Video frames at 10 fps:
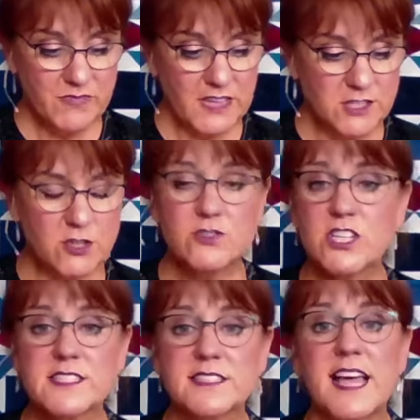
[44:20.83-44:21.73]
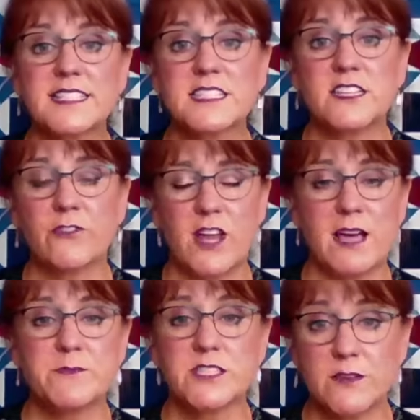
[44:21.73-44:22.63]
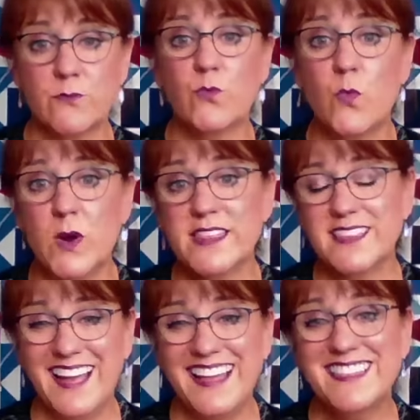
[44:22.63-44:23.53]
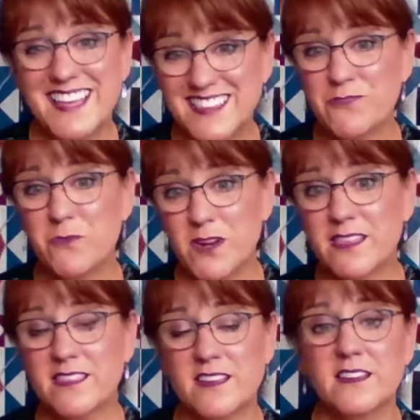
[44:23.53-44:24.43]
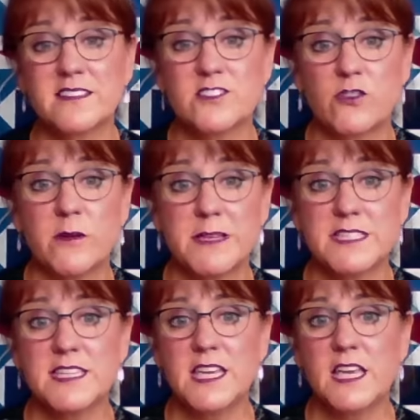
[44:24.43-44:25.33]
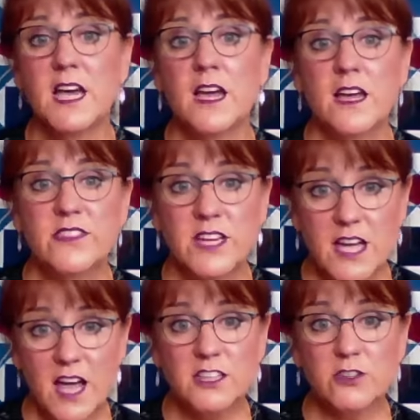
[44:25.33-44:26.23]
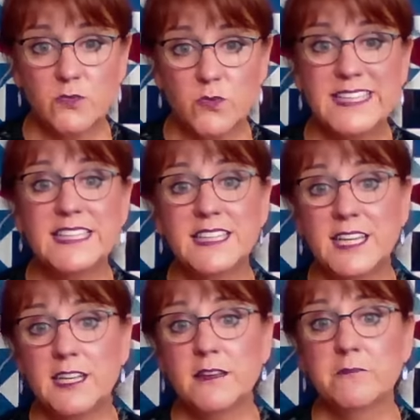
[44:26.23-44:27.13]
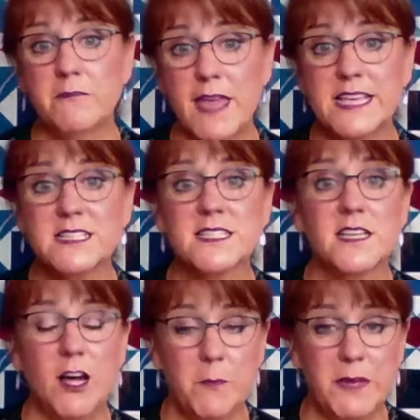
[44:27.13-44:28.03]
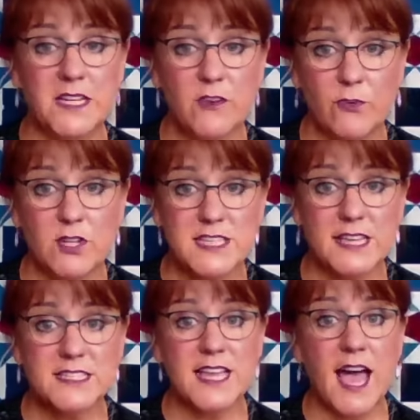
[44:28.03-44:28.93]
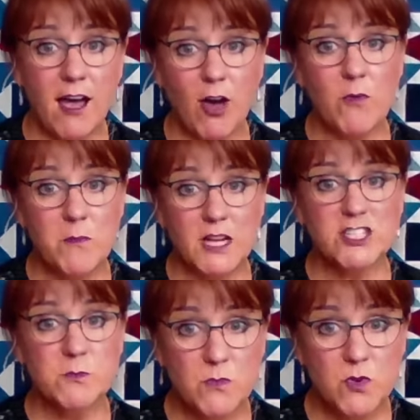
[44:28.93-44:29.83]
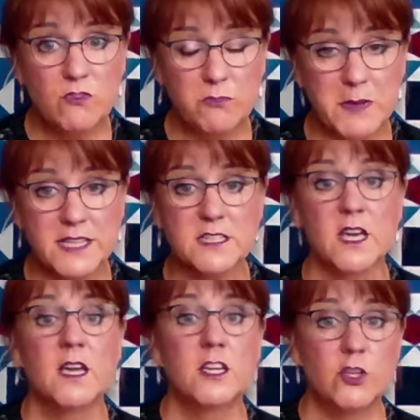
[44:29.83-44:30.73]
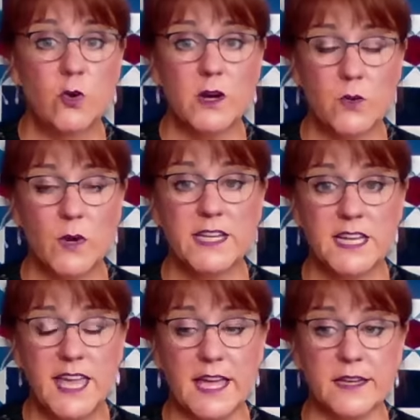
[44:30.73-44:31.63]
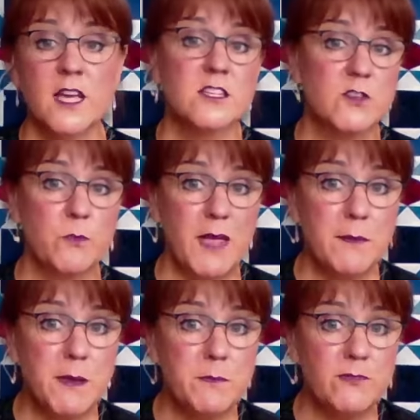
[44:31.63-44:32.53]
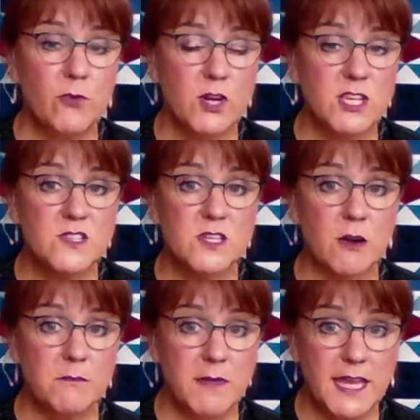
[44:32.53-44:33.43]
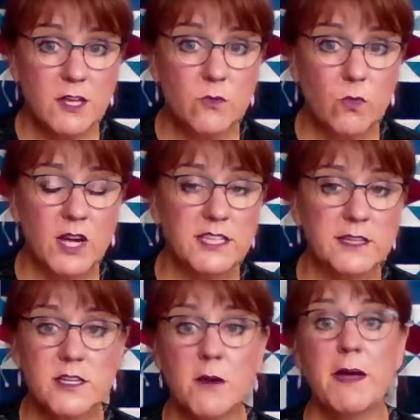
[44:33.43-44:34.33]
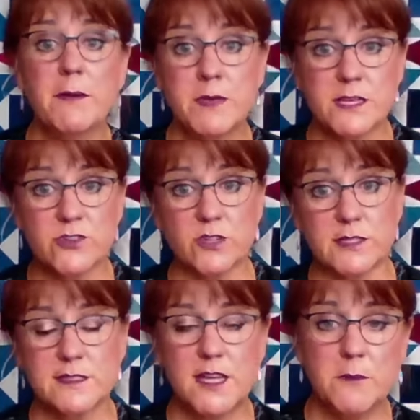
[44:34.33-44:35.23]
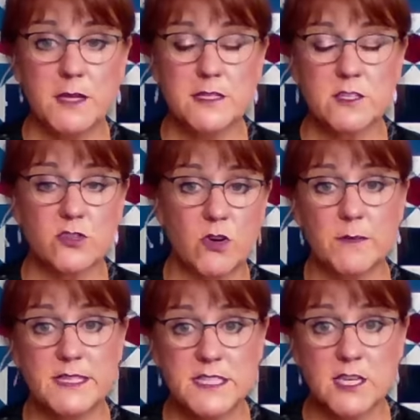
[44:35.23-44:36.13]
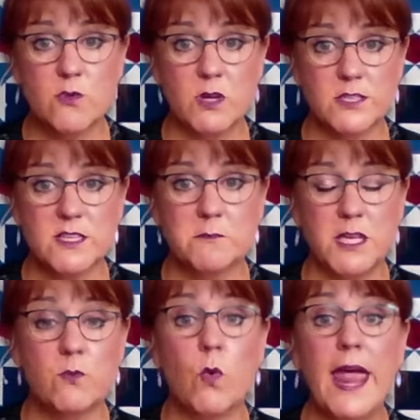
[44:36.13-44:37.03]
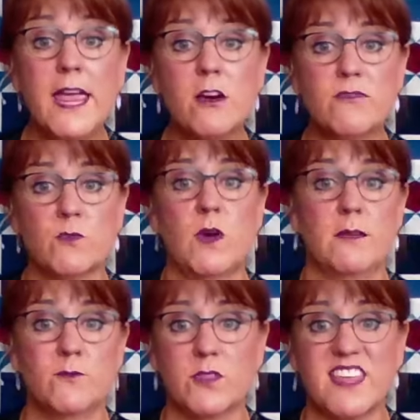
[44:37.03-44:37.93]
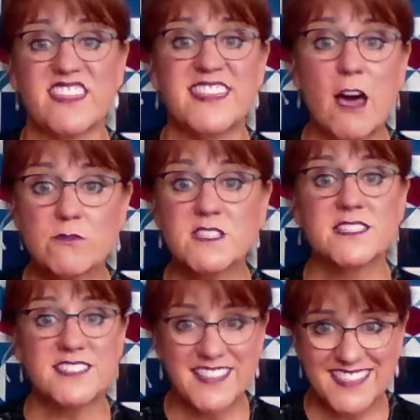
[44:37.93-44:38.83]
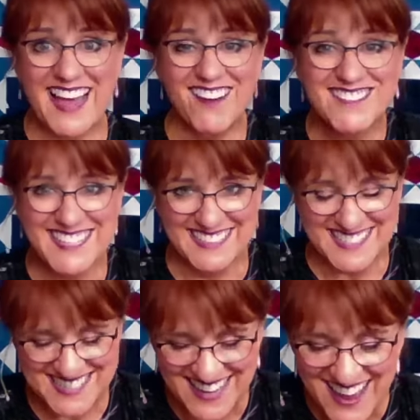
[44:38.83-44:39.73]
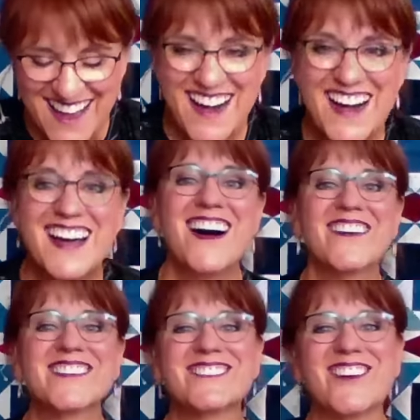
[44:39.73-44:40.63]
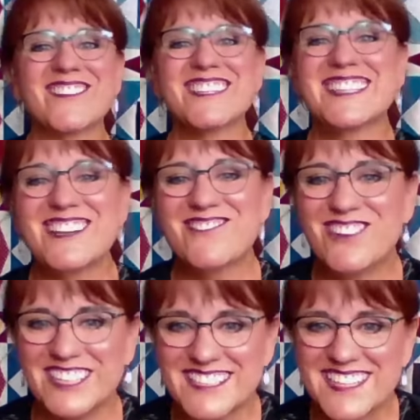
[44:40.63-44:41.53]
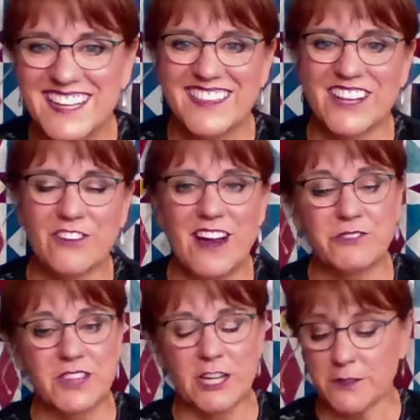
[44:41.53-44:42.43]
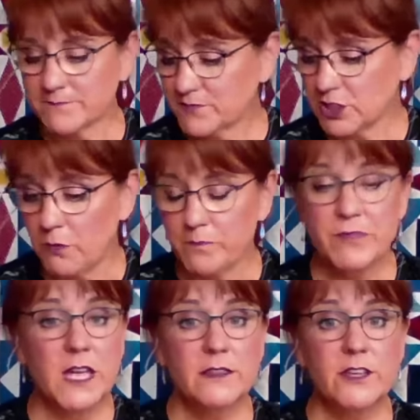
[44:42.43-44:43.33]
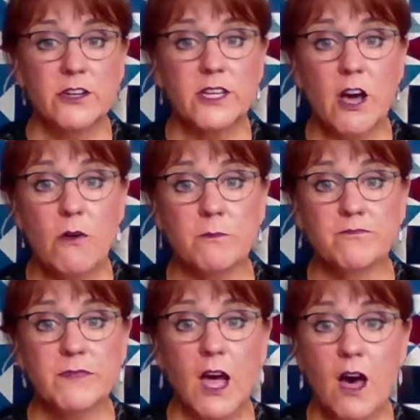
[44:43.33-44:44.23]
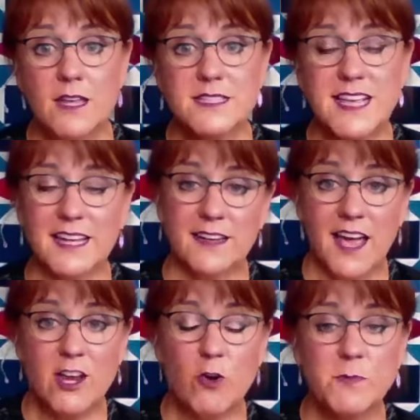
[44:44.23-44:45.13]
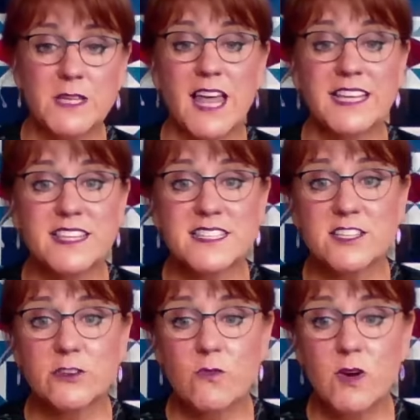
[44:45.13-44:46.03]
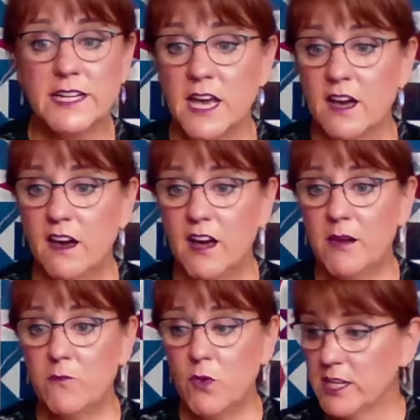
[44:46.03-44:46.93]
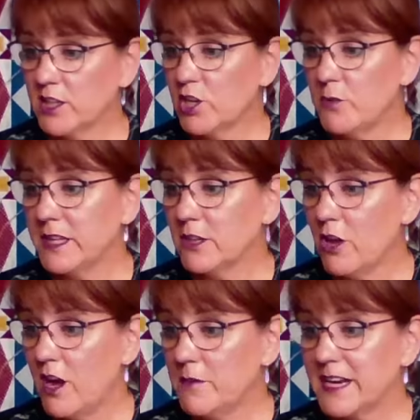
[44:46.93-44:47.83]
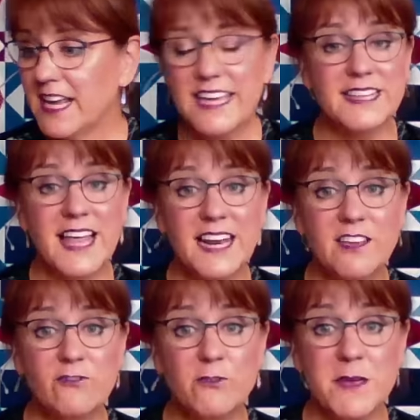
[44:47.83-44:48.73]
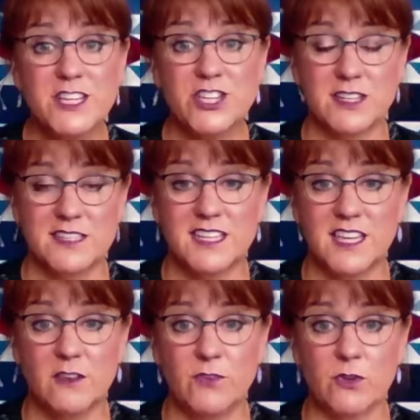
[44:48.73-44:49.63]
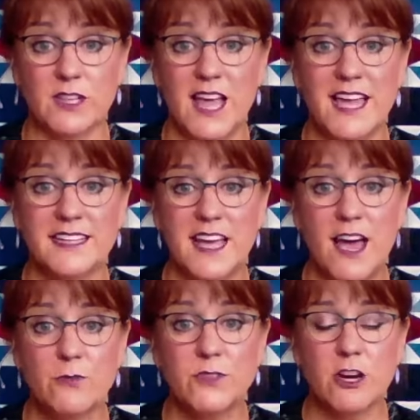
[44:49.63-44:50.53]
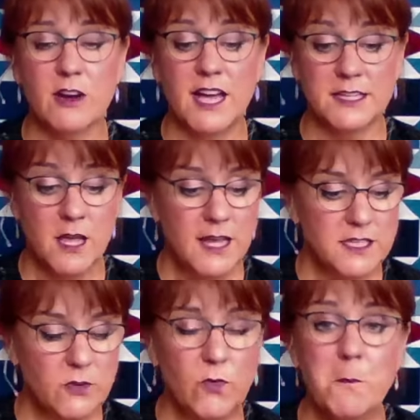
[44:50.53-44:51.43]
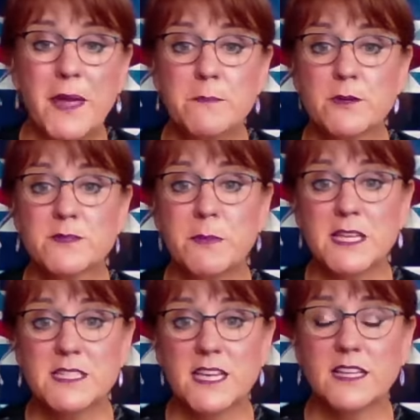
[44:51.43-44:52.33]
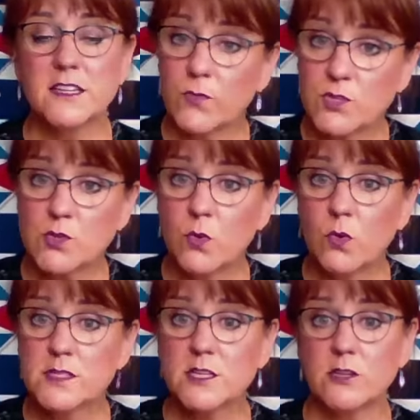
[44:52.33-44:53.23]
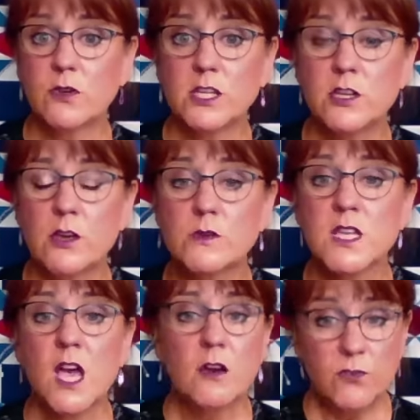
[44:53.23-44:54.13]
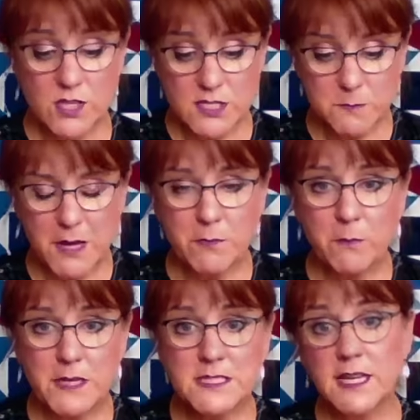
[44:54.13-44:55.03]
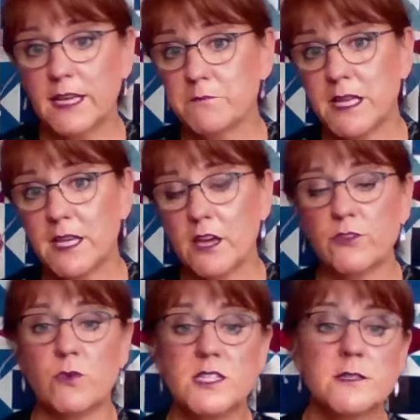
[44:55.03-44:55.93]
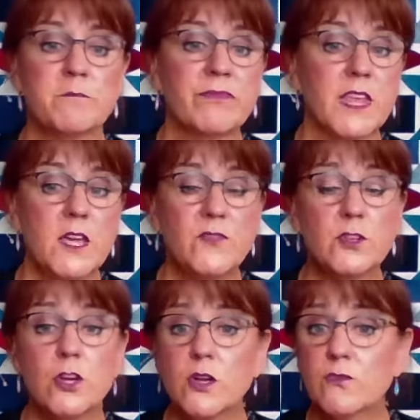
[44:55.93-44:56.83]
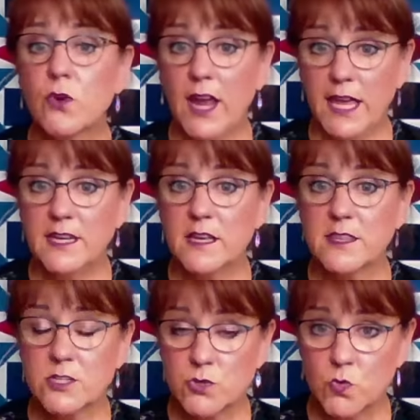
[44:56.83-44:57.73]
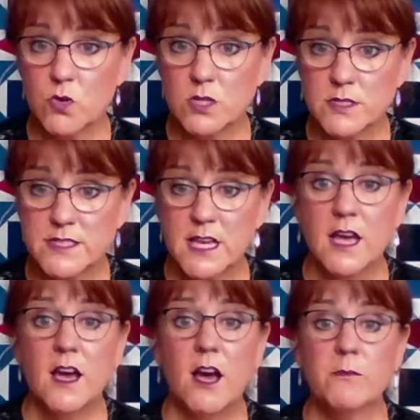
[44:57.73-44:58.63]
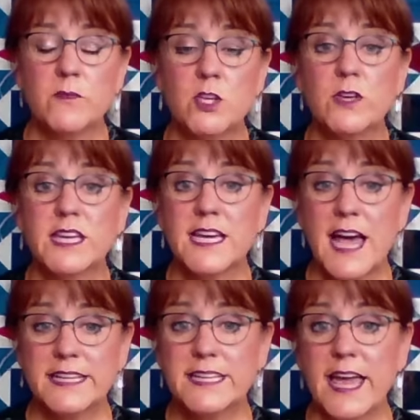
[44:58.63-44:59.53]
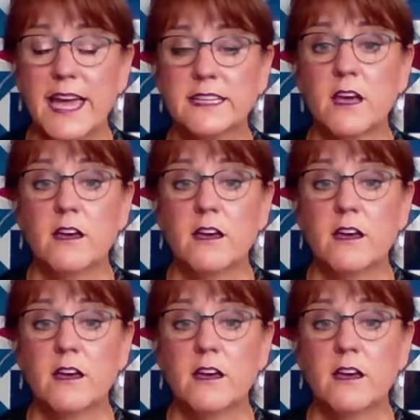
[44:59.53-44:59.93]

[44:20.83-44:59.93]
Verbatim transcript: so just lots of different options. And with, I think that with the storm at sea, the color really makes a big difference as to how much movement you're going to get. So maybe before you start making one, you jump on Pinterest, type in Storm at Sea quilts, and be way overwhelmed with the thousands and thousands of Storm at Sea quilts that are out there. So there you go all set. I hope you like this little one. Um, went a little bit long, but I had a lot of information to give you, a lot out there on different papers piecing and different tools that you can use for this paper piecing and many other ones. If you're looking for any of the tools, um, you can contact